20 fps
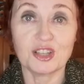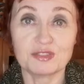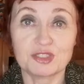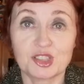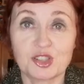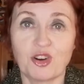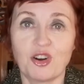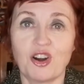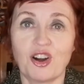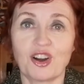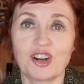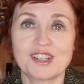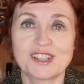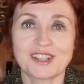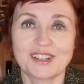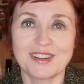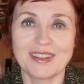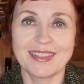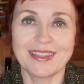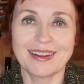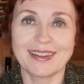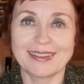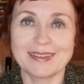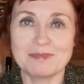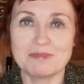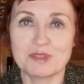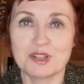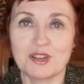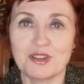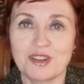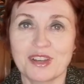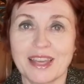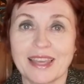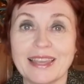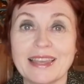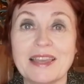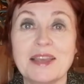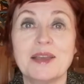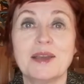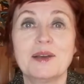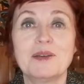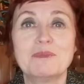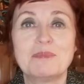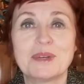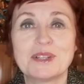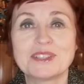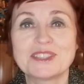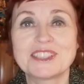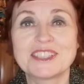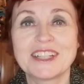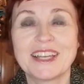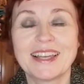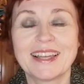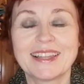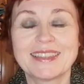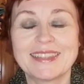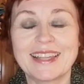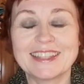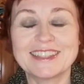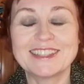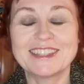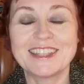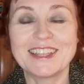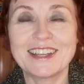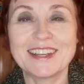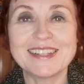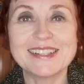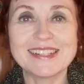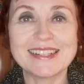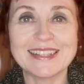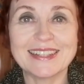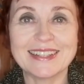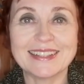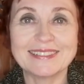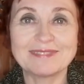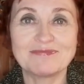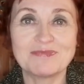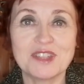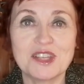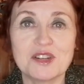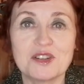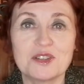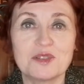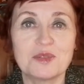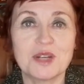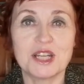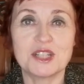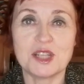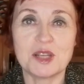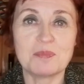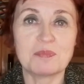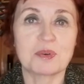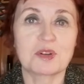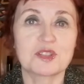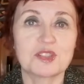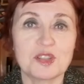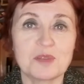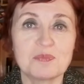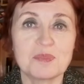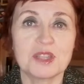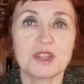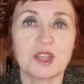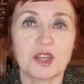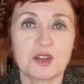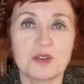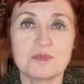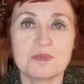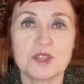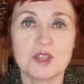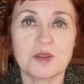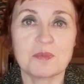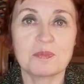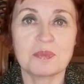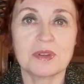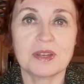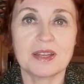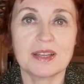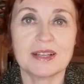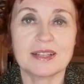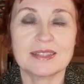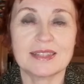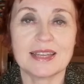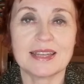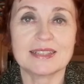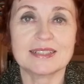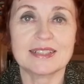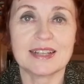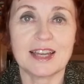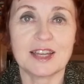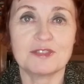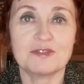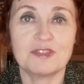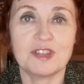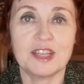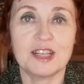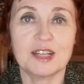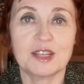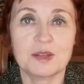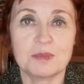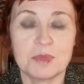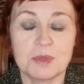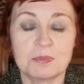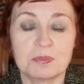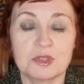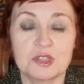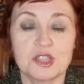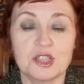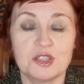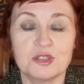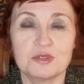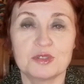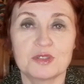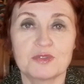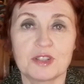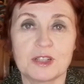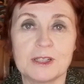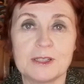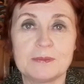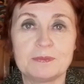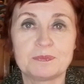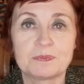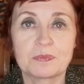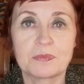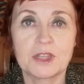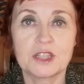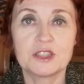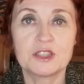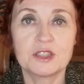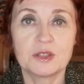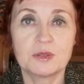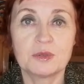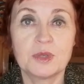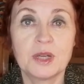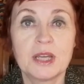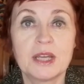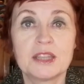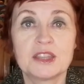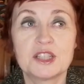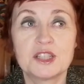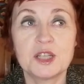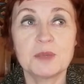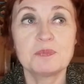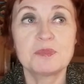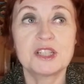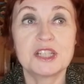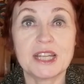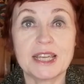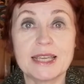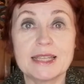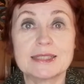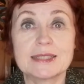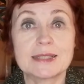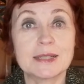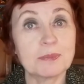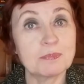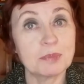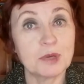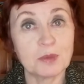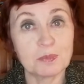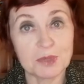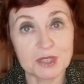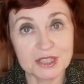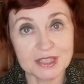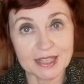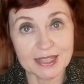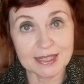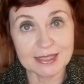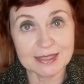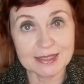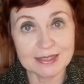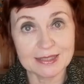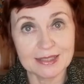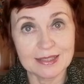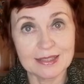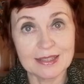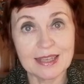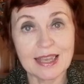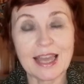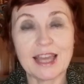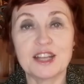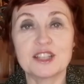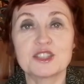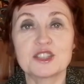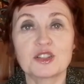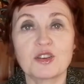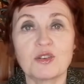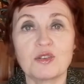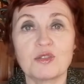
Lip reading: off shorter and then I keep talking. But that's the idea, a tip or something that comes up that I feel can be pretty useful. So the tip today is tip number 6. And